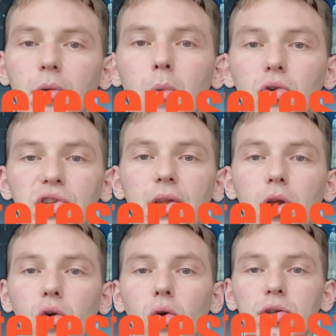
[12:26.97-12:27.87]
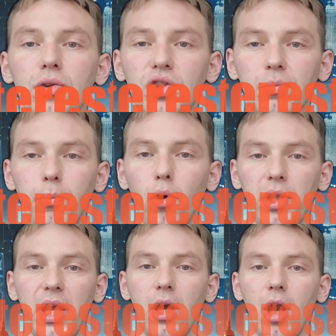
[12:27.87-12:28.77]
were mostly low to
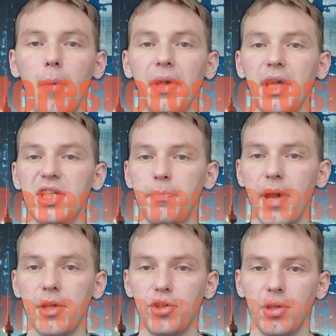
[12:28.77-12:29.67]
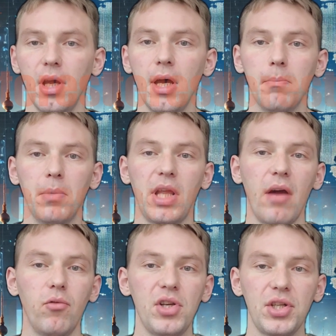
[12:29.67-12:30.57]
support economic expansion, but
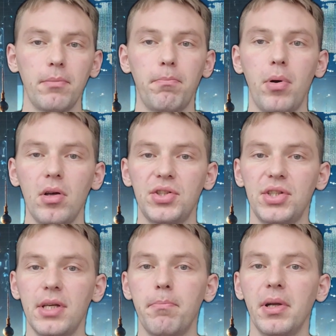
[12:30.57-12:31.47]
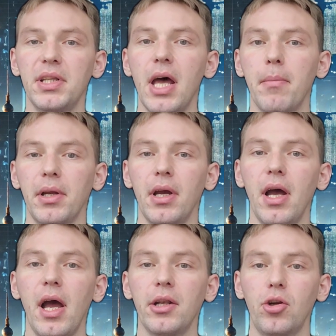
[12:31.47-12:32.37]
have risen post the pandemic
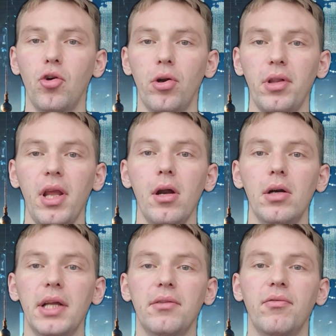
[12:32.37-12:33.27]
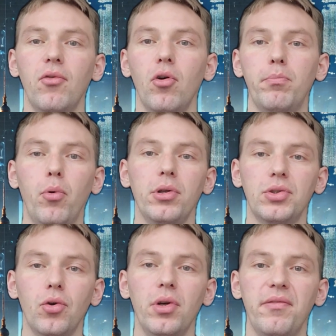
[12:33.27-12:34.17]
and currently are at
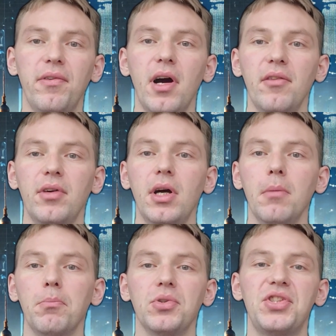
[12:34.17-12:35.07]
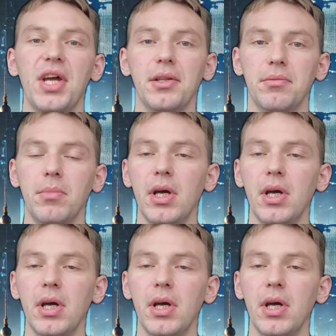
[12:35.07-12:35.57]
4.35%.